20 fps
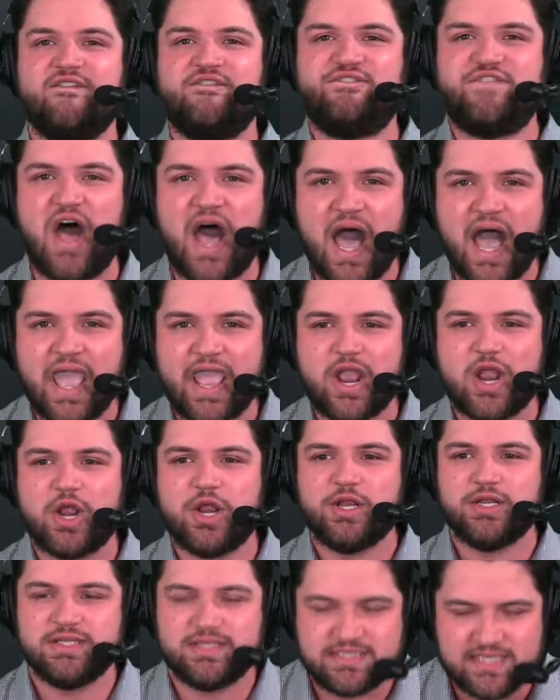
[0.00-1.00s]

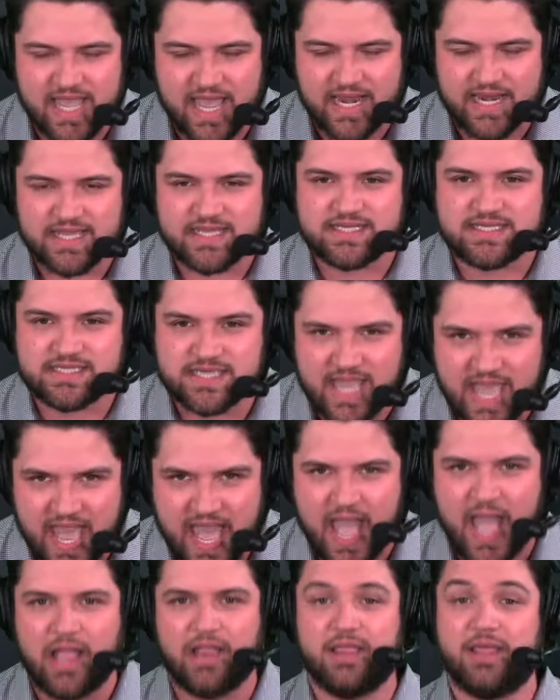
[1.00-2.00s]
fire Dennis
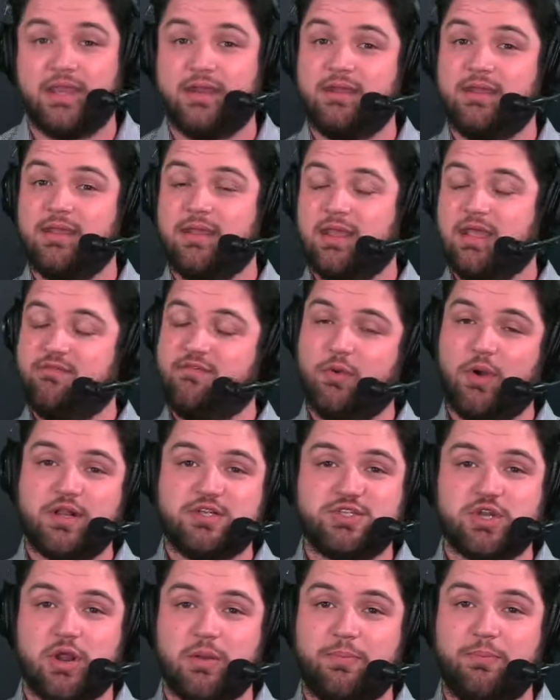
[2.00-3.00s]
Allen. You
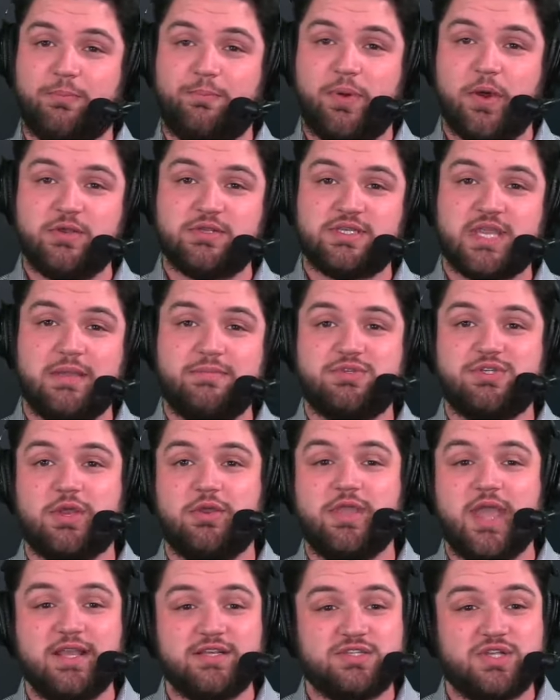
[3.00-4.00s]
watched our post-game show
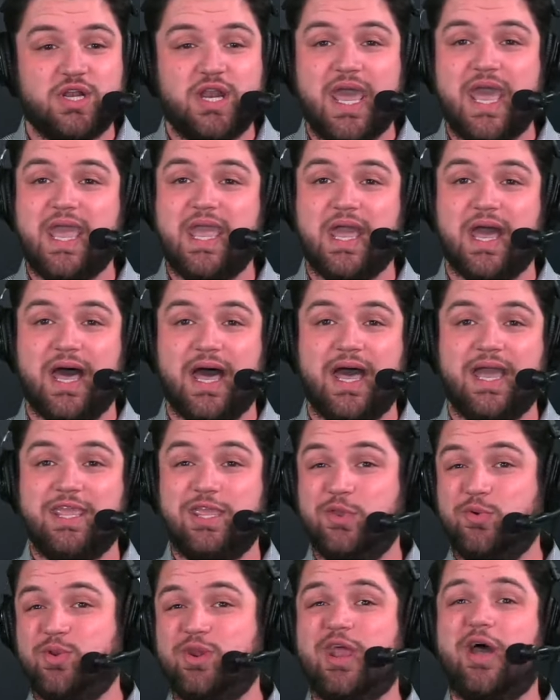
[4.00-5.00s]
yesterday,
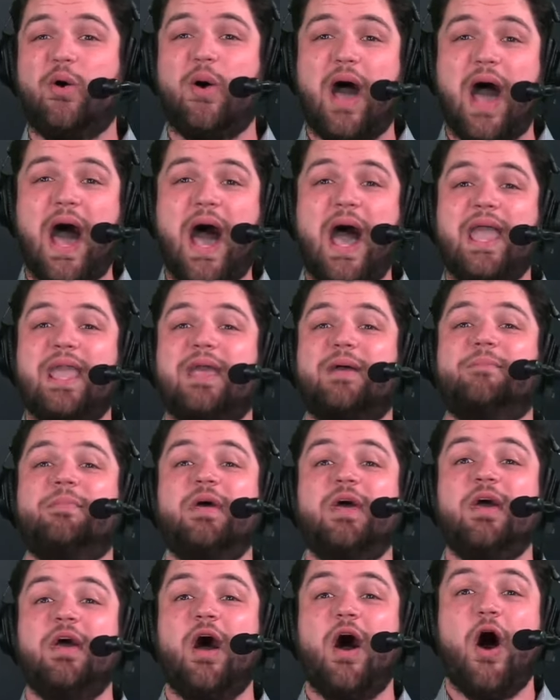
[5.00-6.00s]
you would know I am
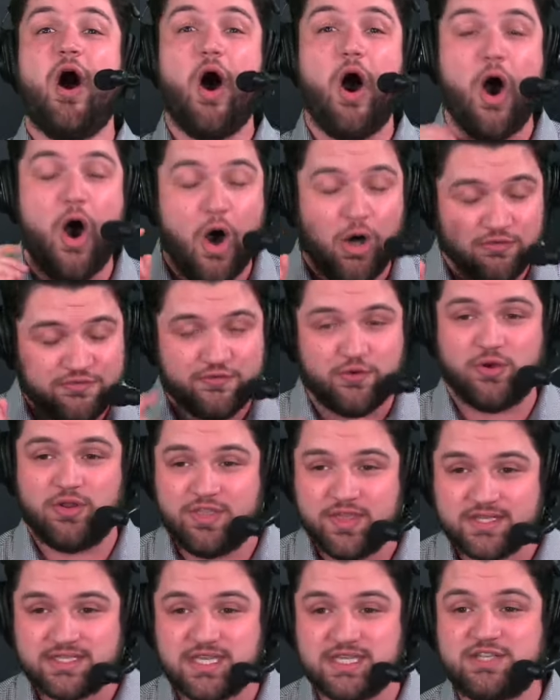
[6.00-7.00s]
all for
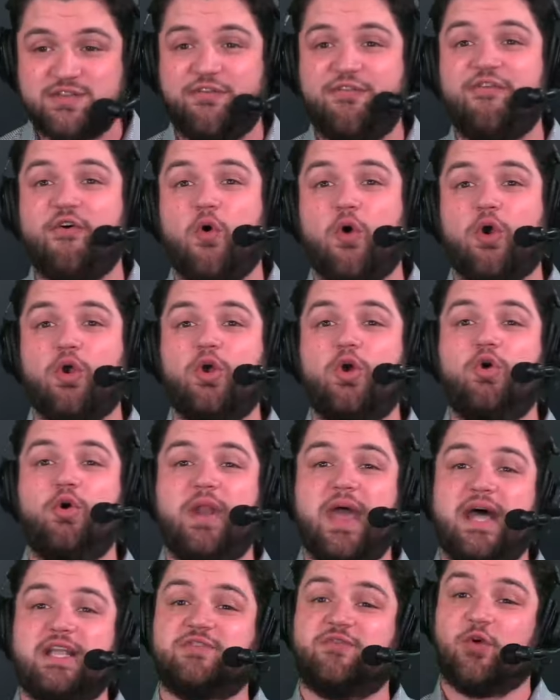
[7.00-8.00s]
this. It's four
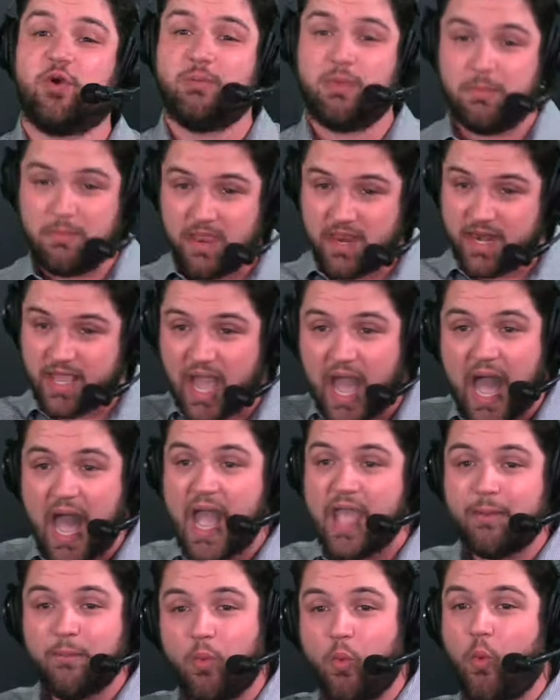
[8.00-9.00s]
hoodats for me, meaning
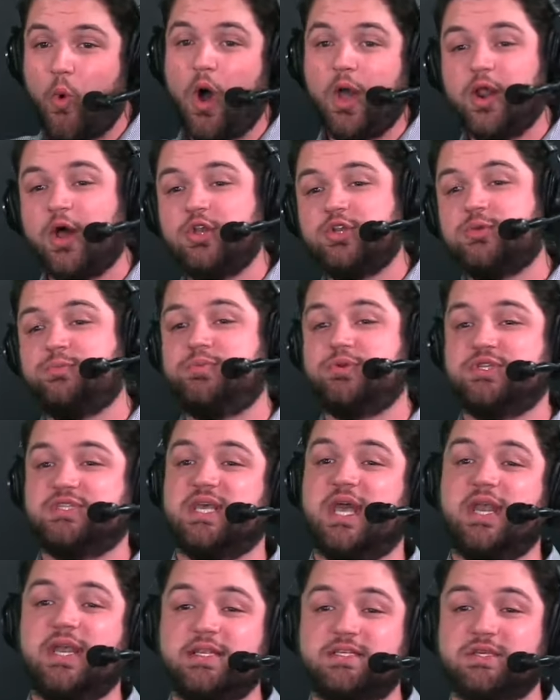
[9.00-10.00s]
I am
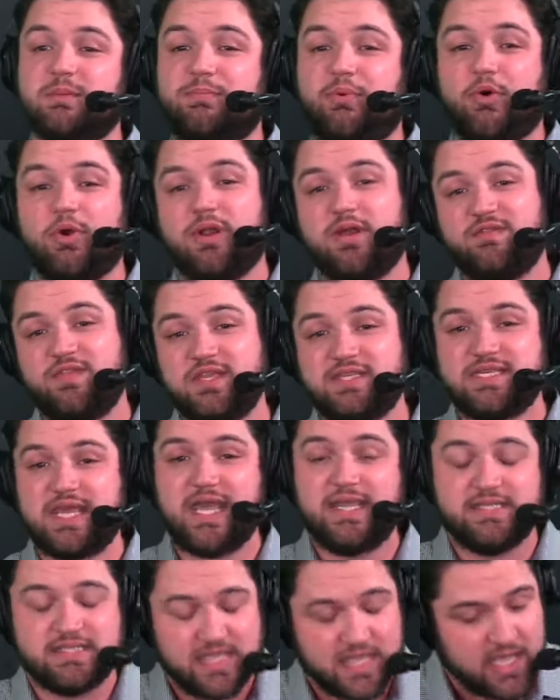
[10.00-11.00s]
100% in support of this
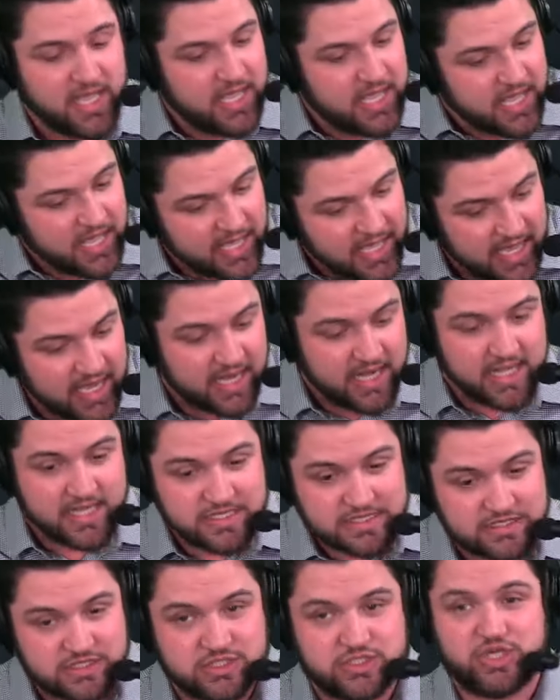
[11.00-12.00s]
idea. It
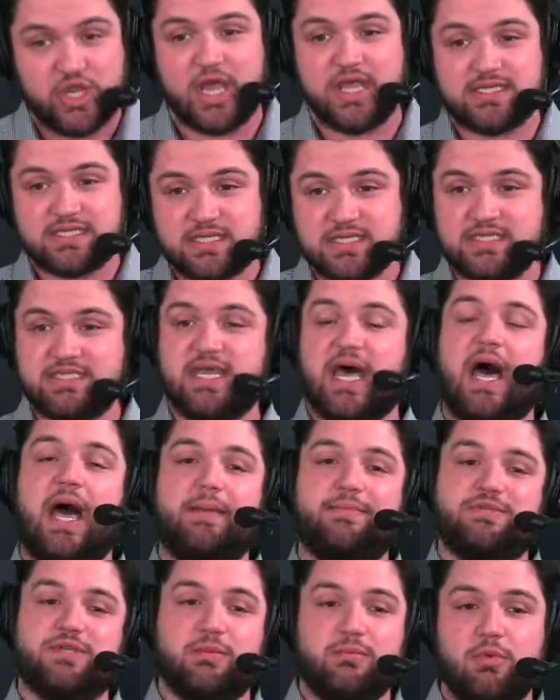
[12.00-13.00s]
is just
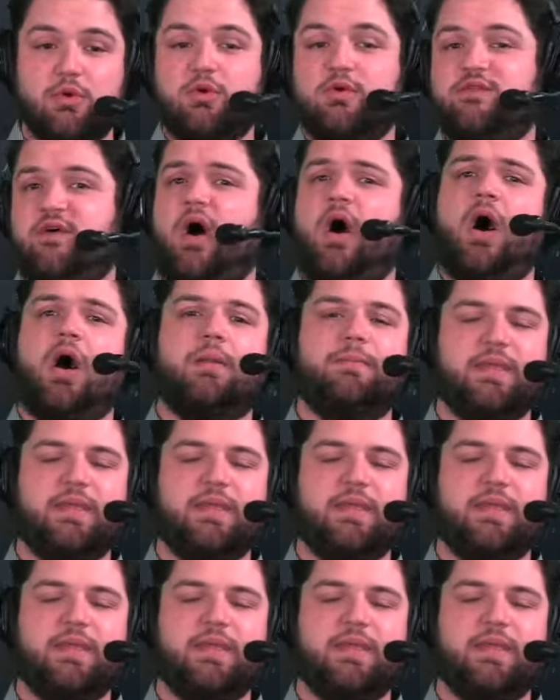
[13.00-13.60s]
time to move on